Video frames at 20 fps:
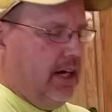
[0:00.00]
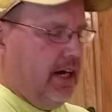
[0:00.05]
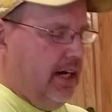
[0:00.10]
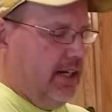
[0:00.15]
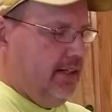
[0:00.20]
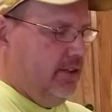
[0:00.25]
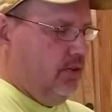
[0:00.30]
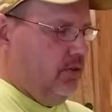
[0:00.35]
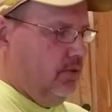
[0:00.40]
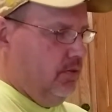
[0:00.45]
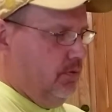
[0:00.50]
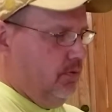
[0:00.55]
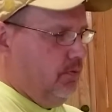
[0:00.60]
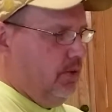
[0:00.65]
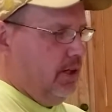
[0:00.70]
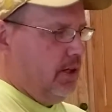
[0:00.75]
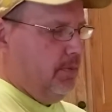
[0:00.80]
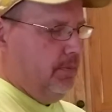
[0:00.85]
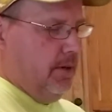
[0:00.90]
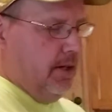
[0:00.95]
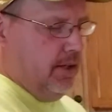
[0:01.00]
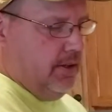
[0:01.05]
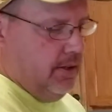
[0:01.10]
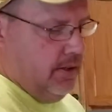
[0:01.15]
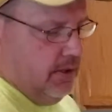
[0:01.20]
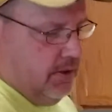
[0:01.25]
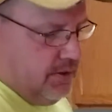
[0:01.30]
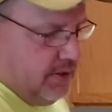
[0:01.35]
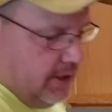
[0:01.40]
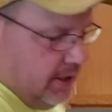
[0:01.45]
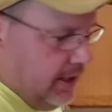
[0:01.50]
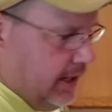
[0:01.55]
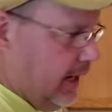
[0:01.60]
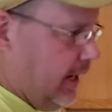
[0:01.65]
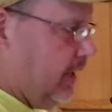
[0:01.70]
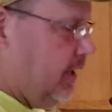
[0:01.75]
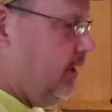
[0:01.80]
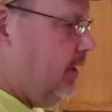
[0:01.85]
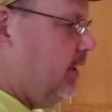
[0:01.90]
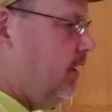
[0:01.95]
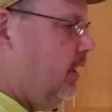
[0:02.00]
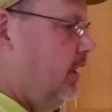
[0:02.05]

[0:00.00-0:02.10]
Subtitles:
I don't recommend using a lot.